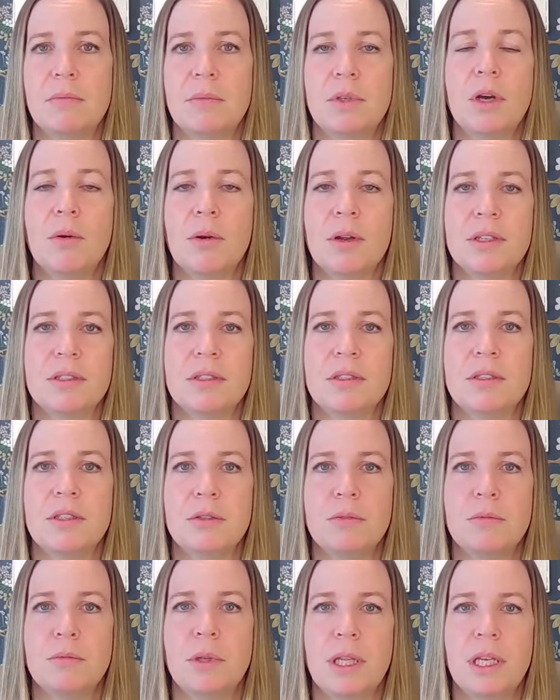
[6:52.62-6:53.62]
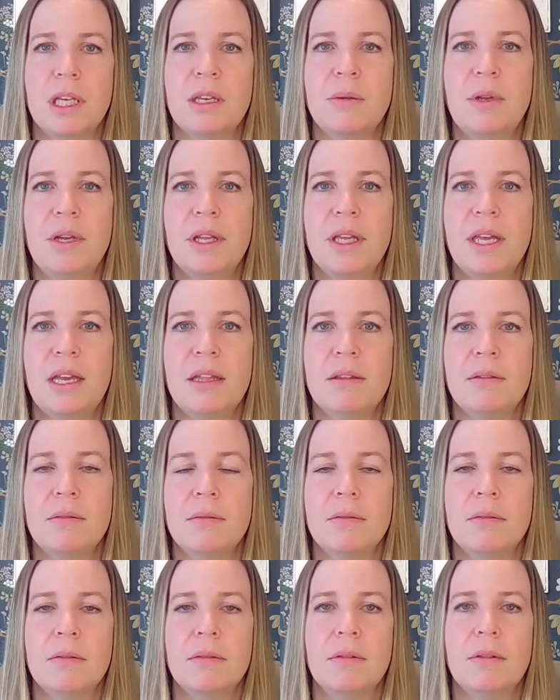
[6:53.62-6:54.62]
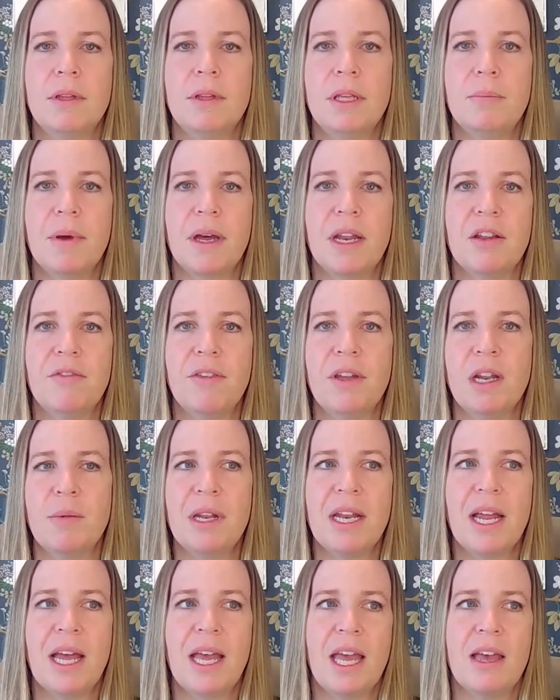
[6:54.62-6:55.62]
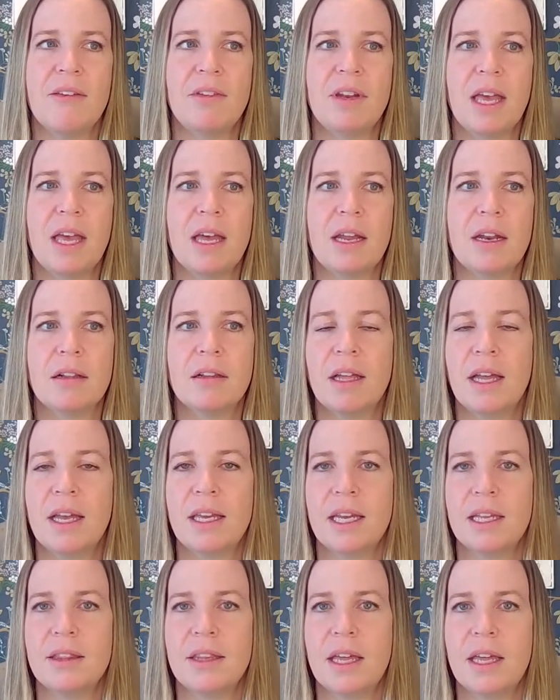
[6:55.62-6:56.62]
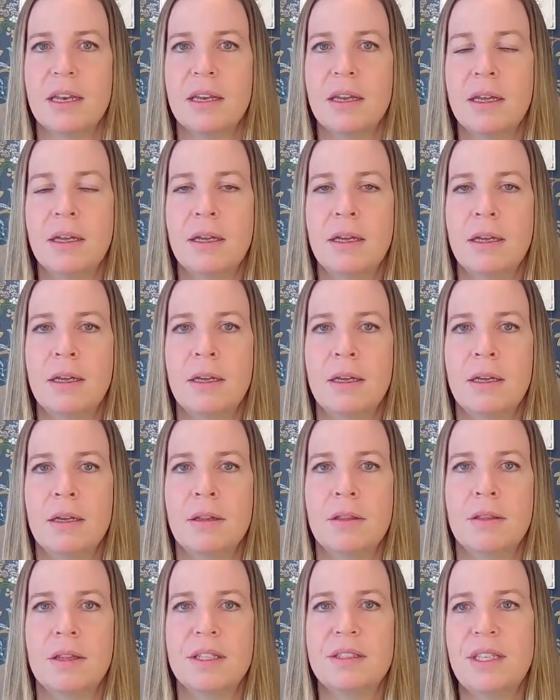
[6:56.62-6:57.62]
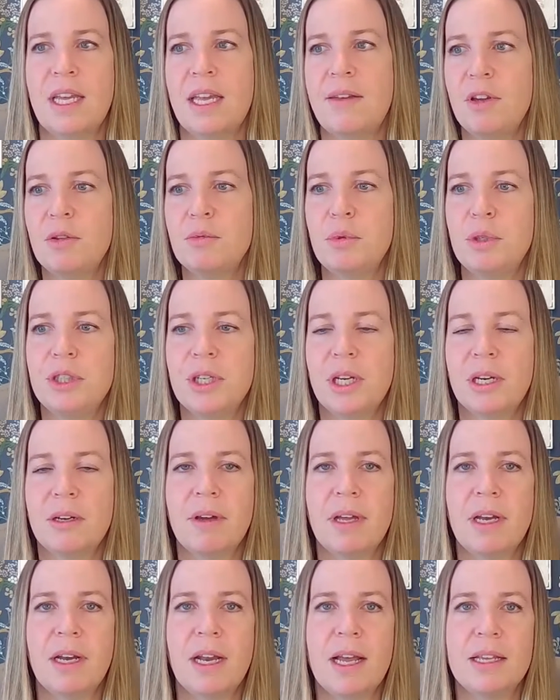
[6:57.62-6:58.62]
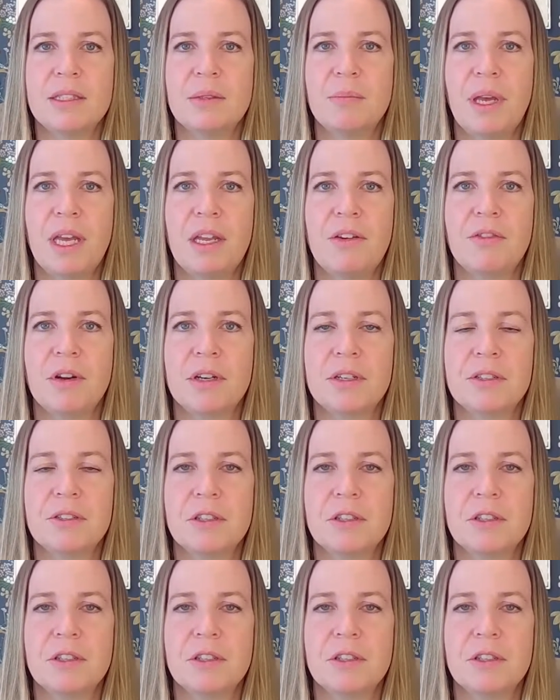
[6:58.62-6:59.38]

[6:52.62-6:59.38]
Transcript: noticed and to really communicate the benefit. I mean, I haven't had a client yet that the savings we generated hasn't paid for our